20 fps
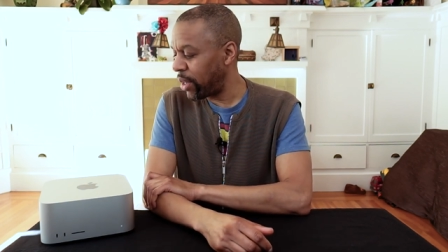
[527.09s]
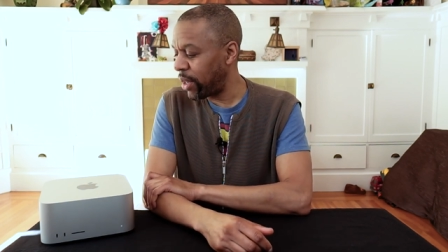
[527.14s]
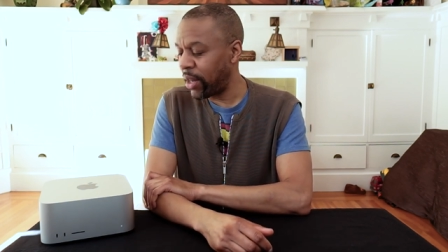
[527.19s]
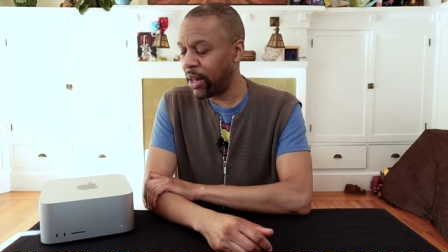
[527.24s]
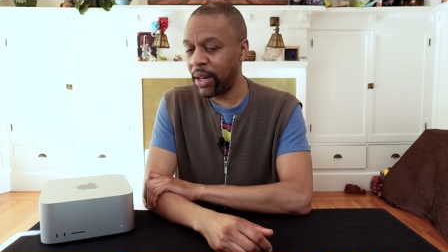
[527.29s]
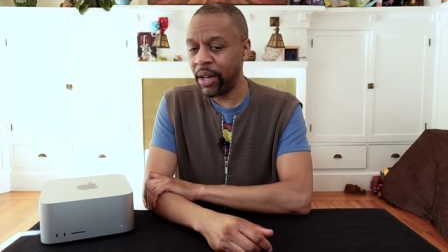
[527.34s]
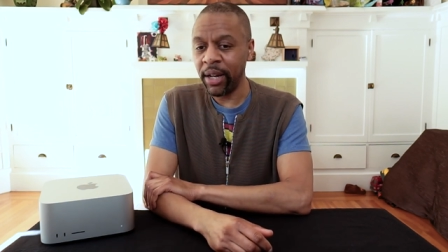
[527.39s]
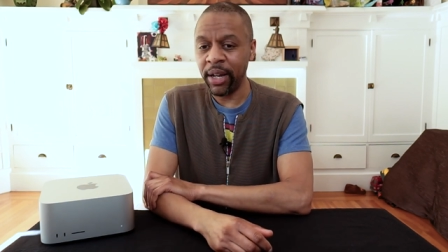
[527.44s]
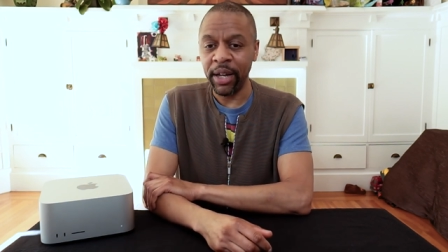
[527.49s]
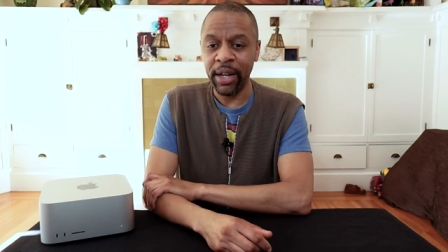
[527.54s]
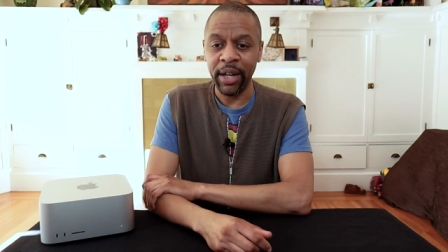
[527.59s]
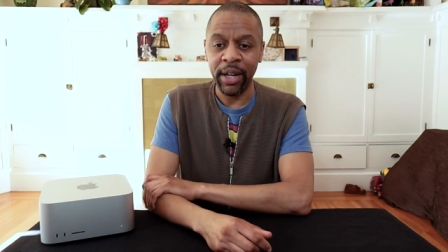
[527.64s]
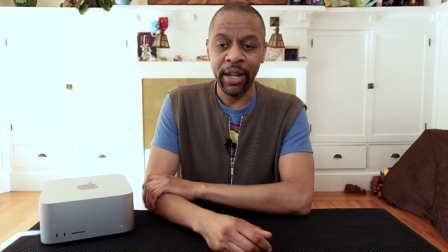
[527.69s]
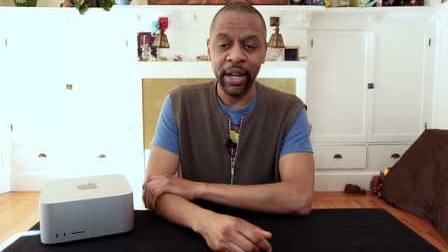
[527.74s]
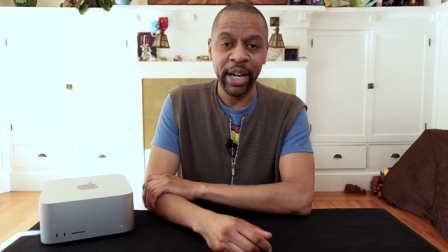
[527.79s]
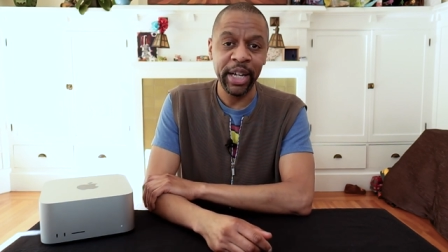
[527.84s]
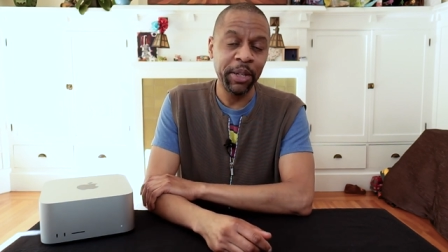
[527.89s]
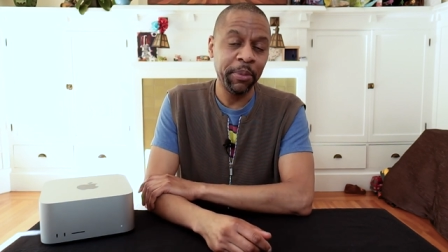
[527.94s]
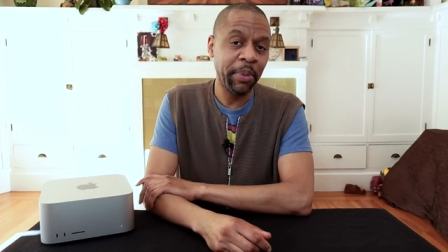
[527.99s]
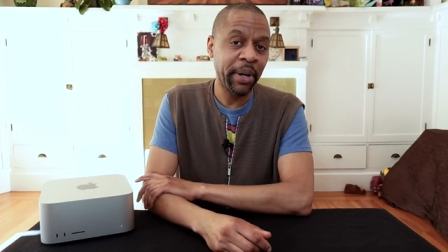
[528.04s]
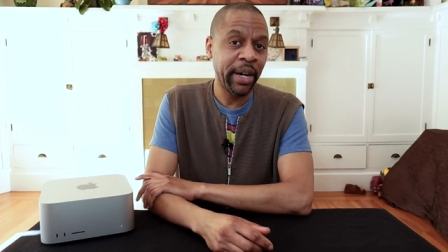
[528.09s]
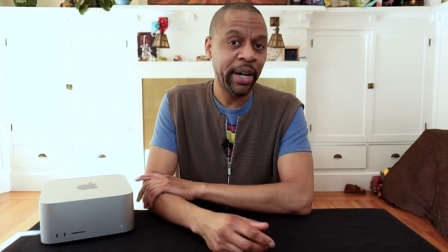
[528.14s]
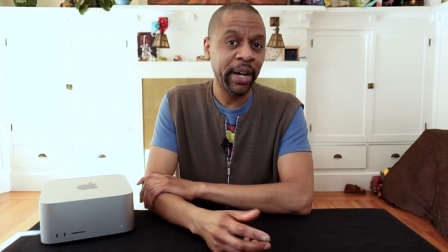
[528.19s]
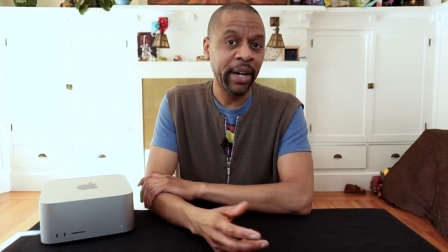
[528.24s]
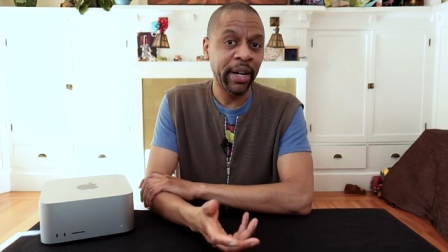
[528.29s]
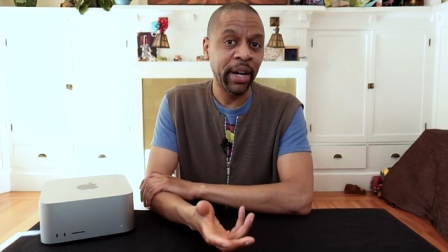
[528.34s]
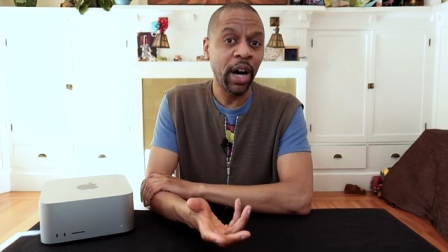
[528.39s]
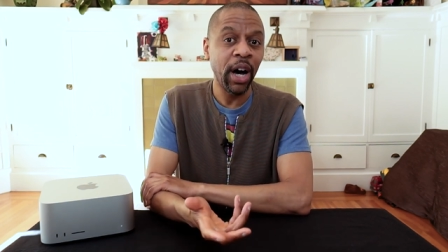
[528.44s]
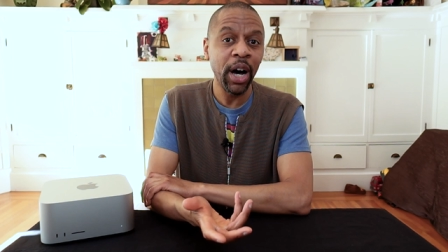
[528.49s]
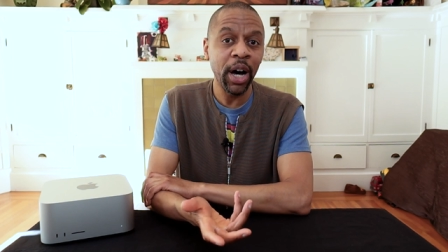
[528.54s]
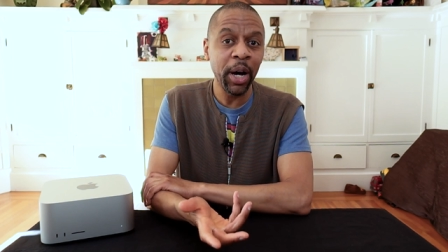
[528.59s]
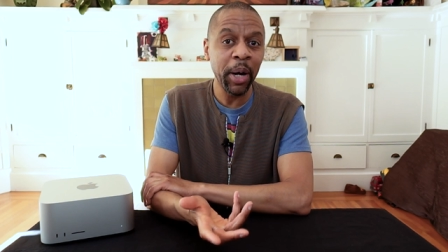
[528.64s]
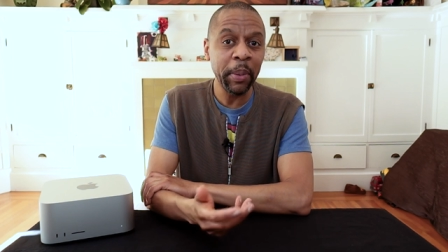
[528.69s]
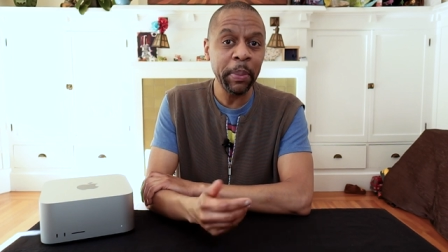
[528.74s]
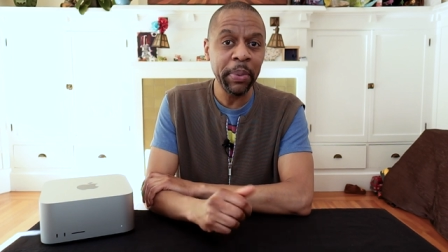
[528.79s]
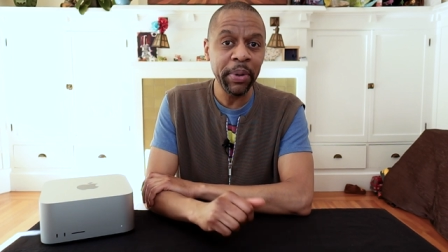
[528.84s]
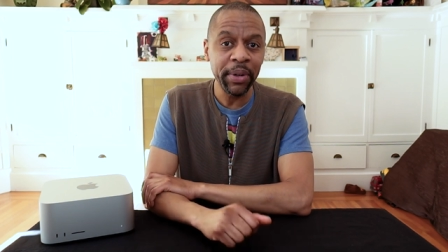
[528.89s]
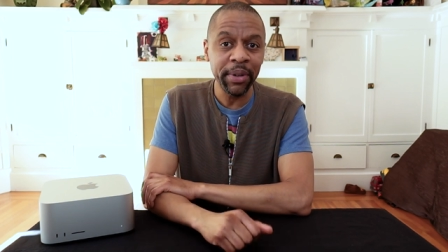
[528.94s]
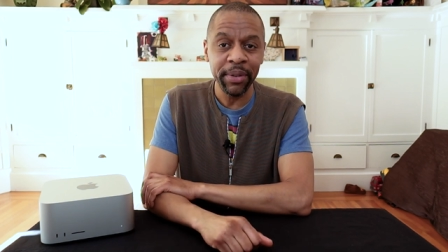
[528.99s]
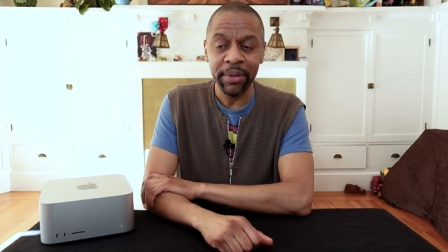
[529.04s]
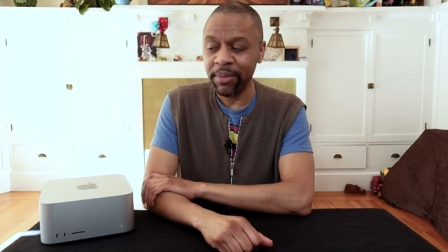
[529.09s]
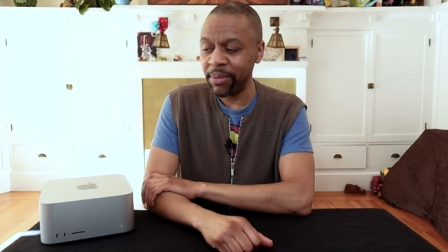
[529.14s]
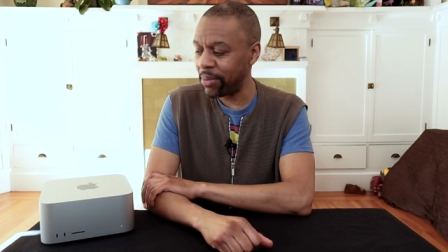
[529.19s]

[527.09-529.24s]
I had to buy a hub